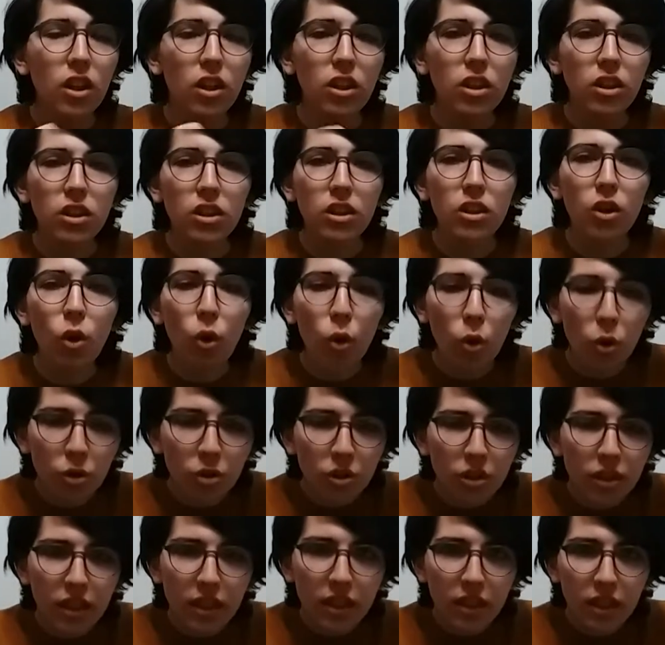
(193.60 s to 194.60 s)
all
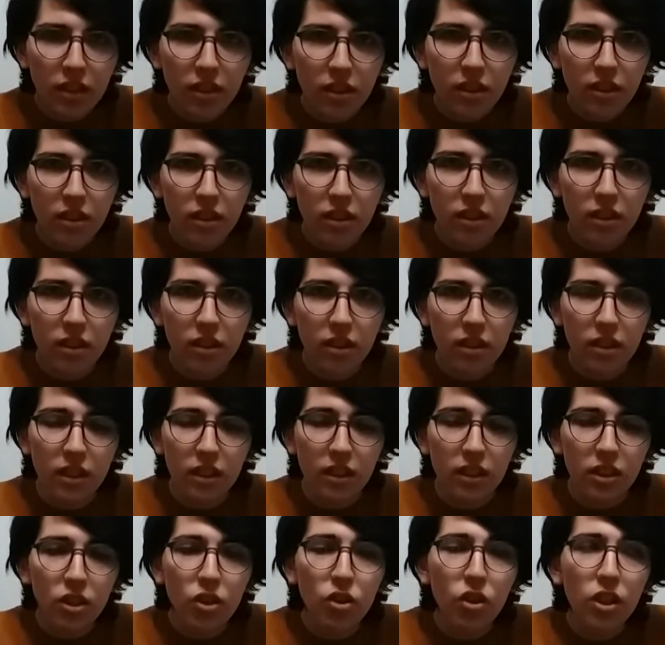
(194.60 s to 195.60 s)
skills,
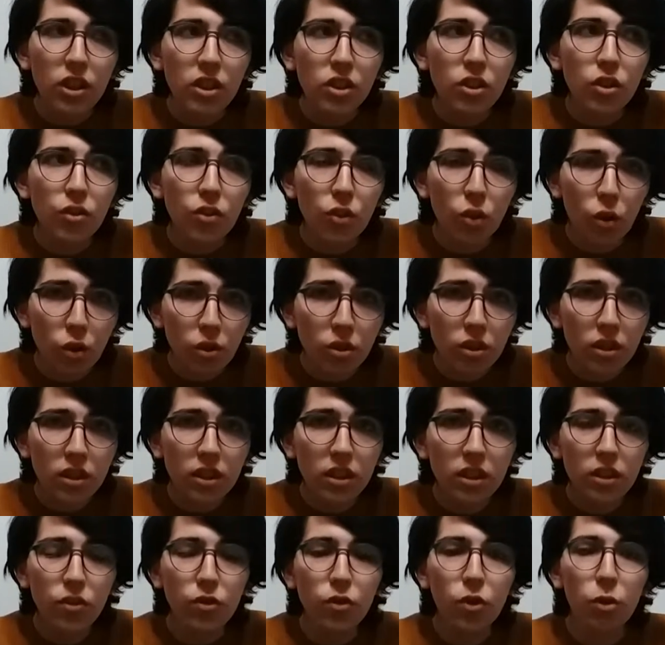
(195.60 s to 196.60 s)
integration of all
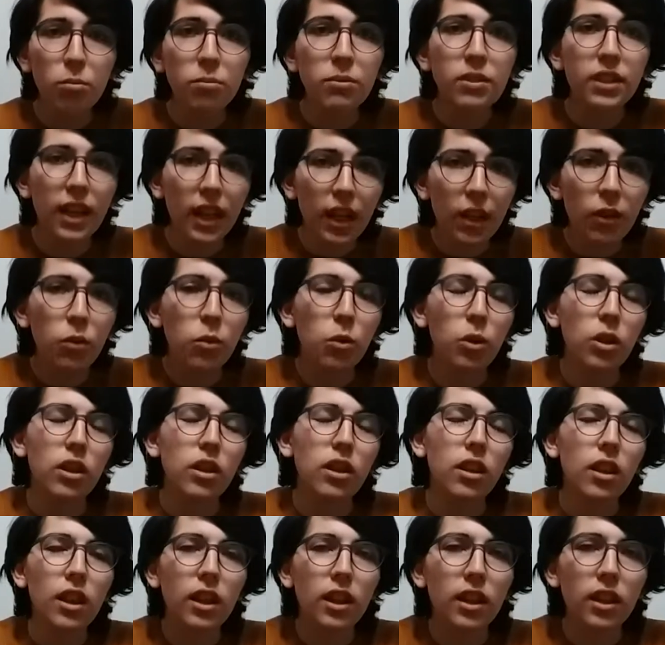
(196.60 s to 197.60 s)
skills from day one,
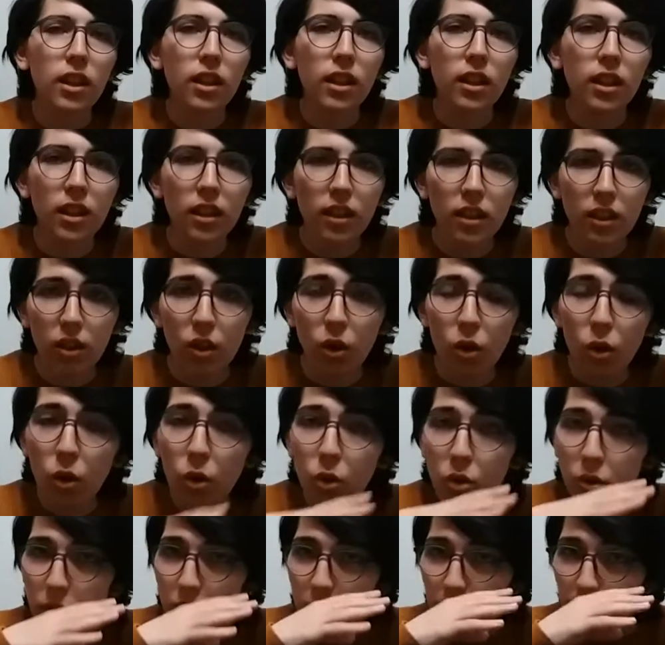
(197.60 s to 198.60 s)
like
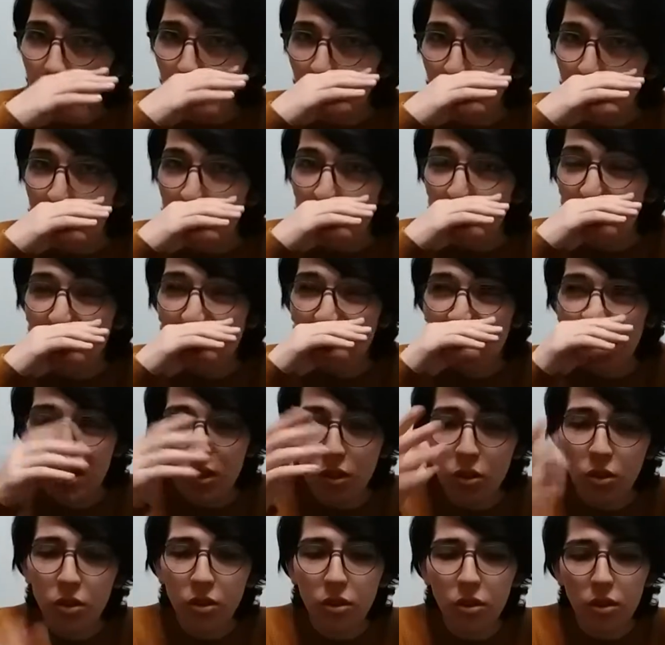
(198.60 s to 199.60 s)
all the time.
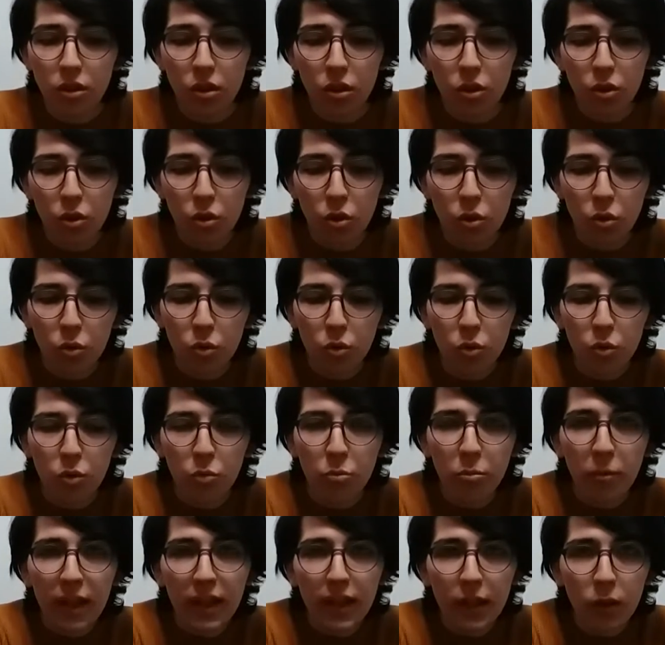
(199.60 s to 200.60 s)
You
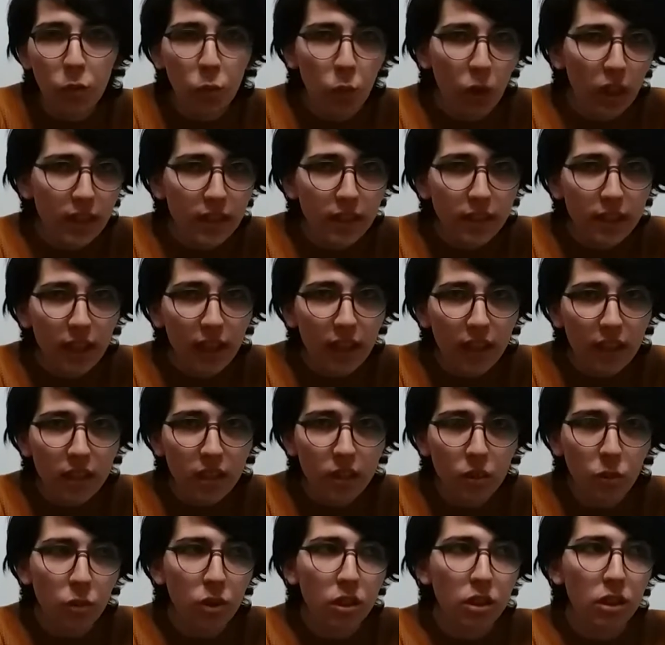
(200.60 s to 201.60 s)
make one
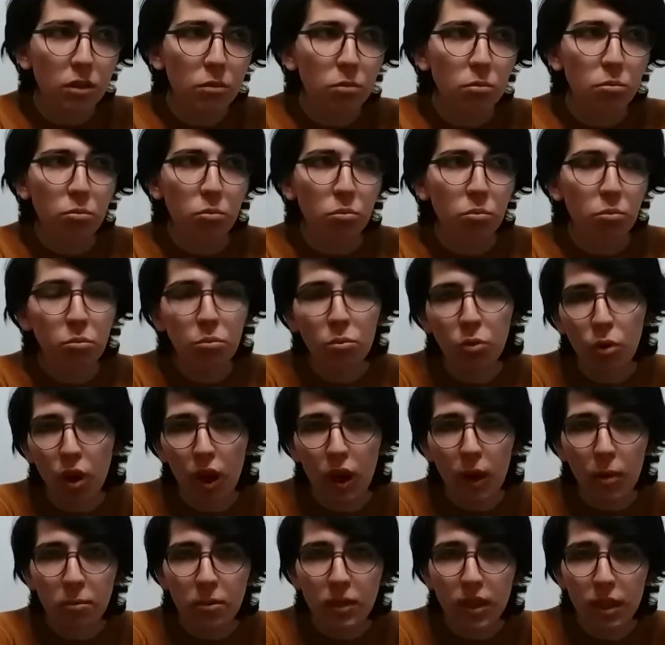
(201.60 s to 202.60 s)
task which
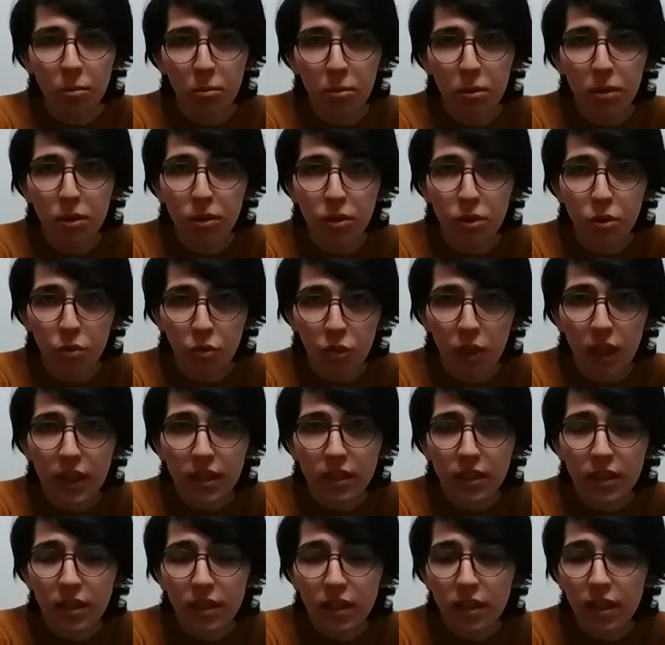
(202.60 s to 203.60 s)
perhaps appeals to
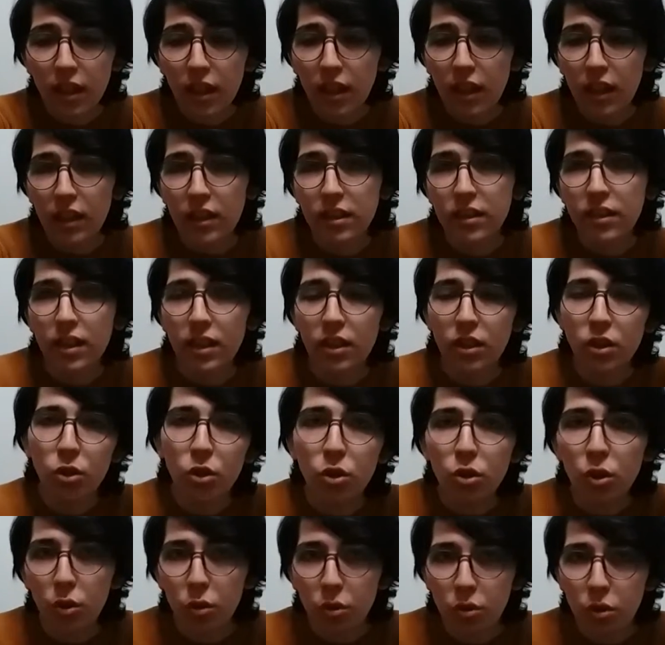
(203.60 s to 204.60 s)
writing, then you
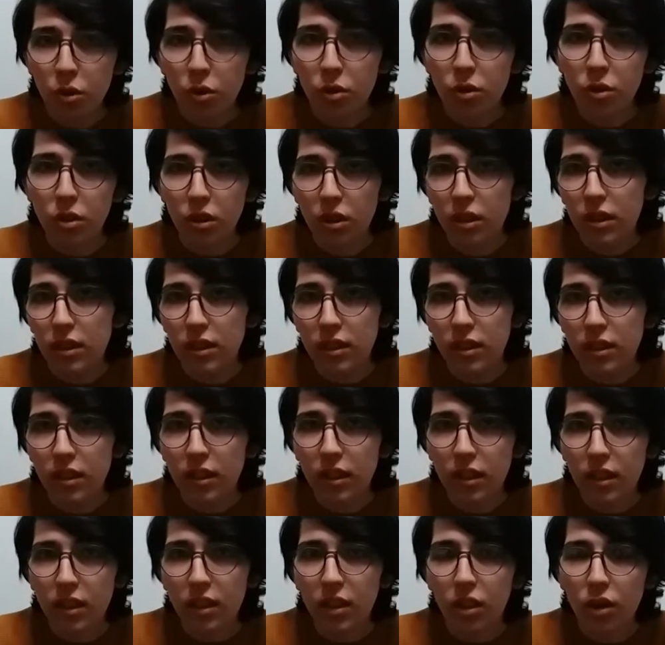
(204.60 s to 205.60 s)
go on to
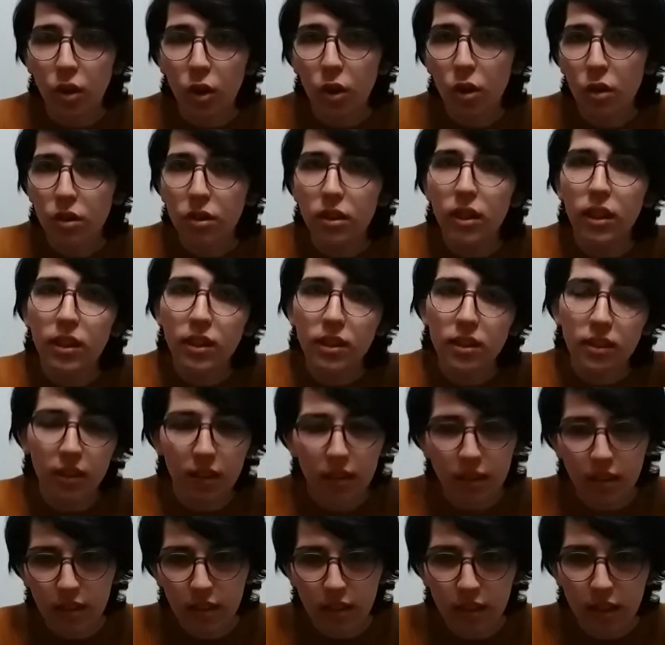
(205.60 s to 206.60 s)
listening. All tasks
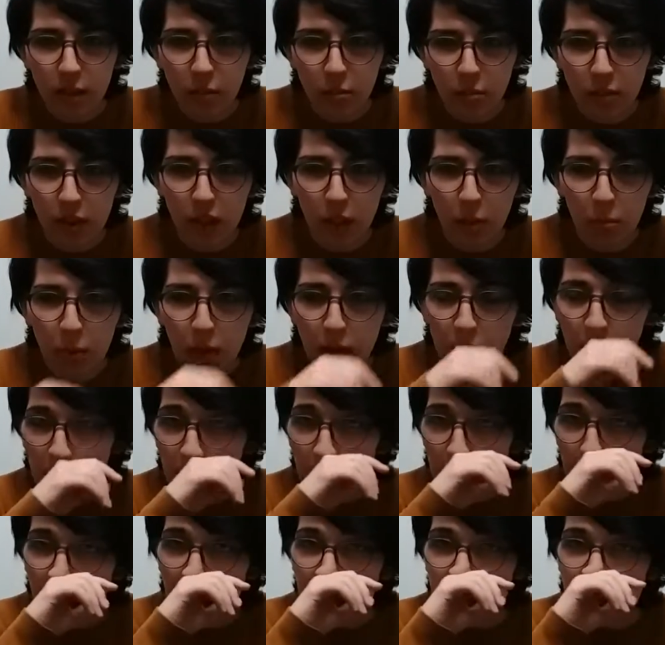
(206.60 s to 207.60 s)
at the same time.
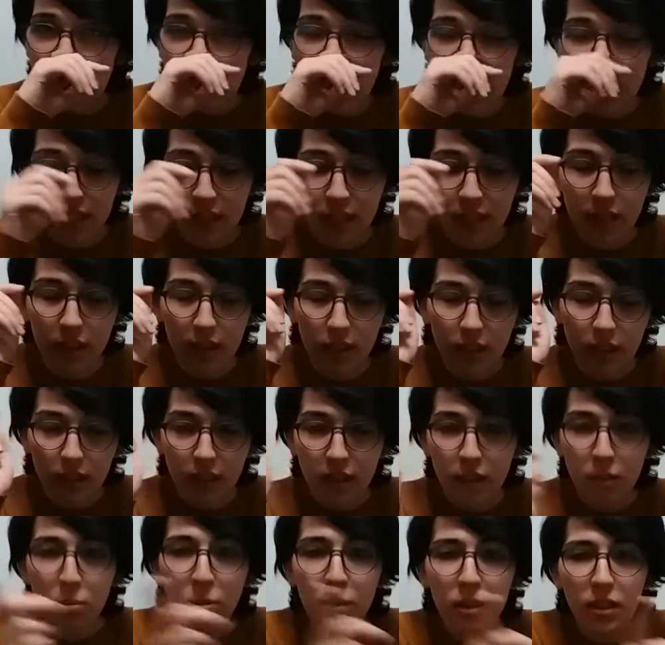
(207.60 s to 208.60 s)
And
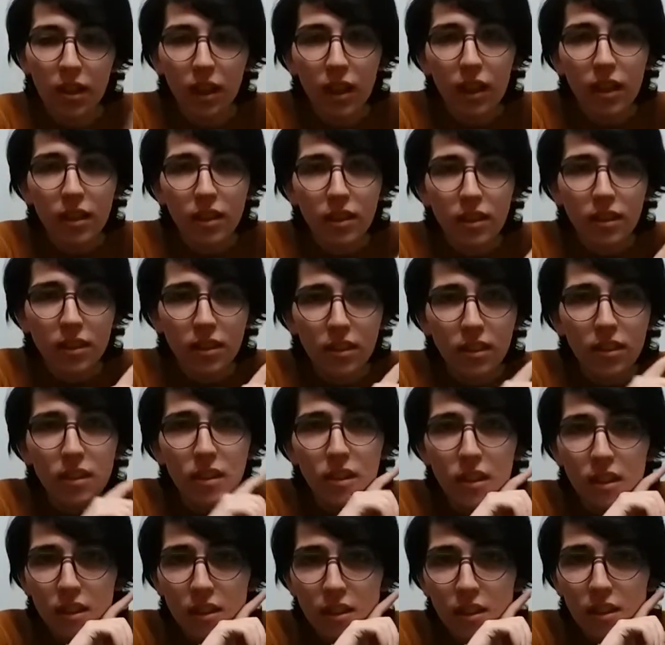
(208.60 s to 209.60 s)
least but not least,
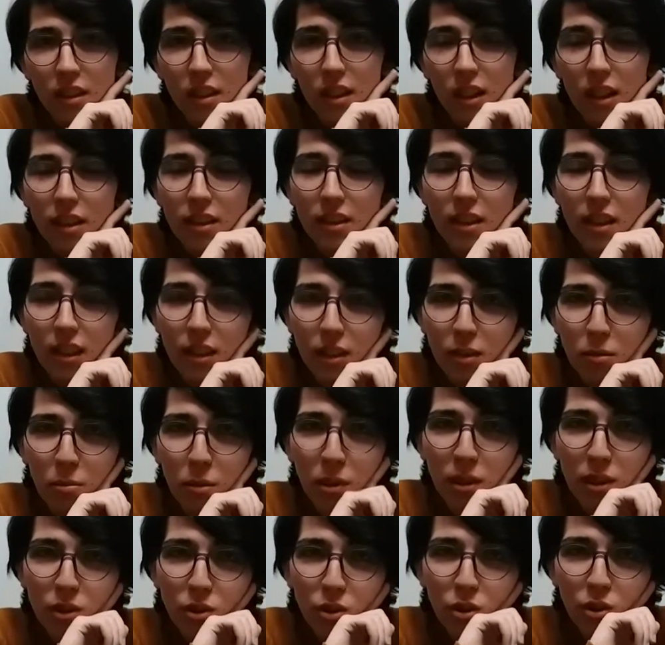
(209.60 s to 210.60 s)
a
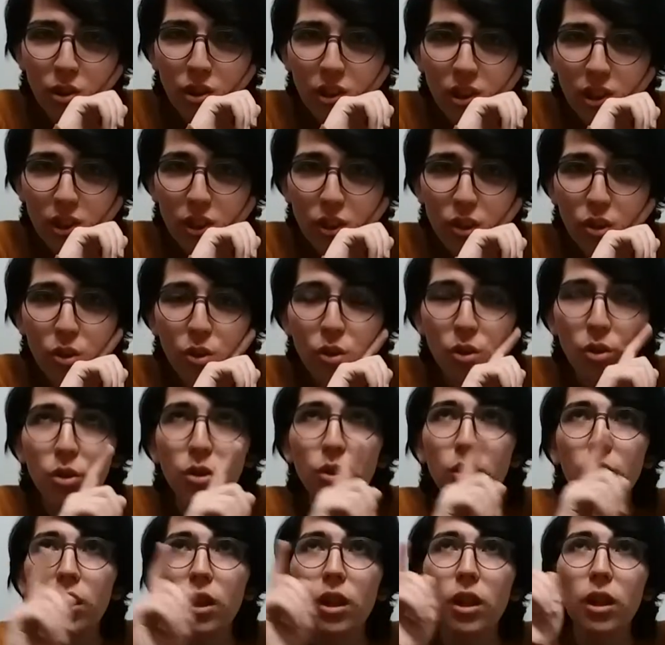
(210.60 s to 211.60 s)
task-based learning should
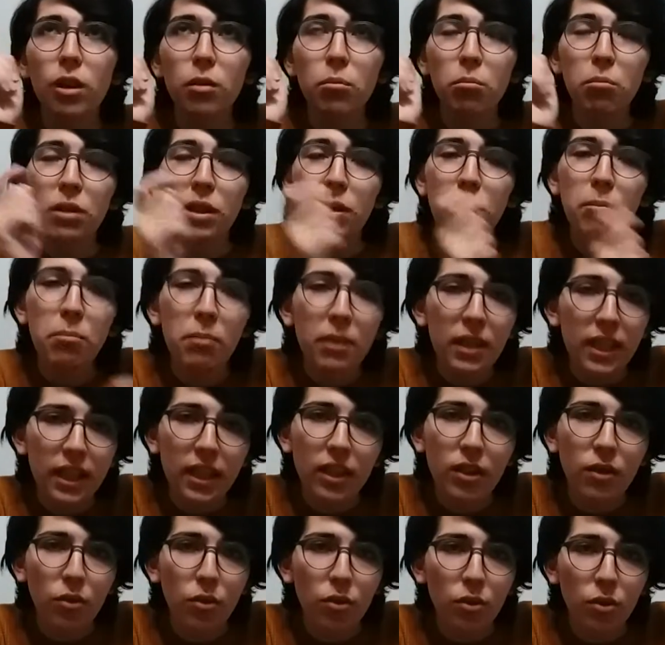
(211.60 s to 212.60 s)
be
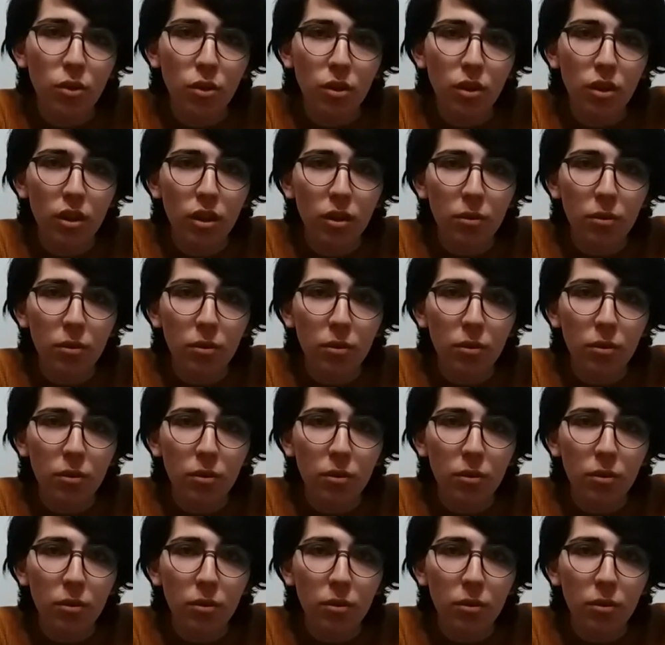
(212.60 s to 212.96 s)
meaningful.